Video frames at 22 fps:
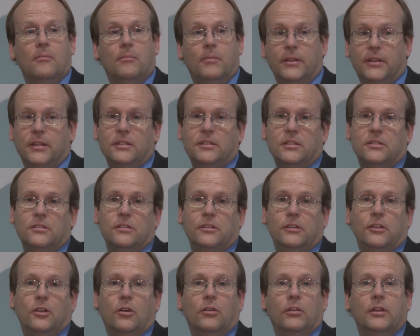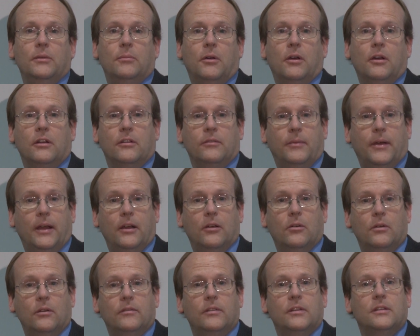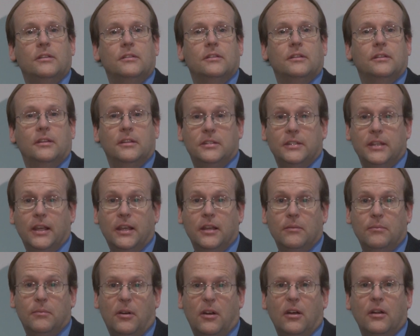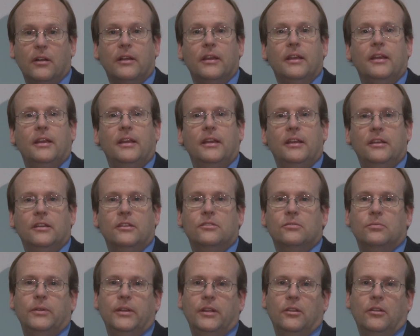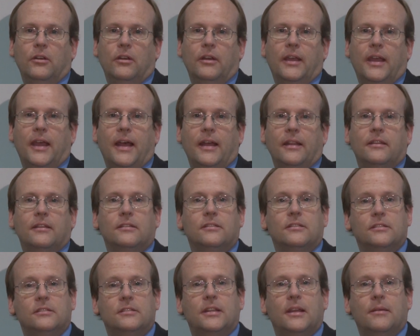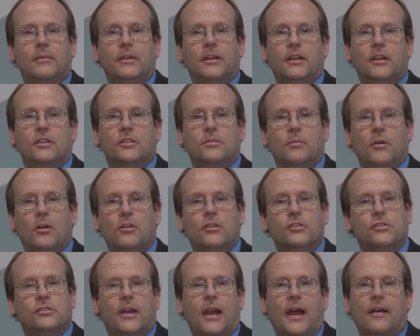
But this isn't the only part of bioequivalence. The second part is we look at the systemic exposure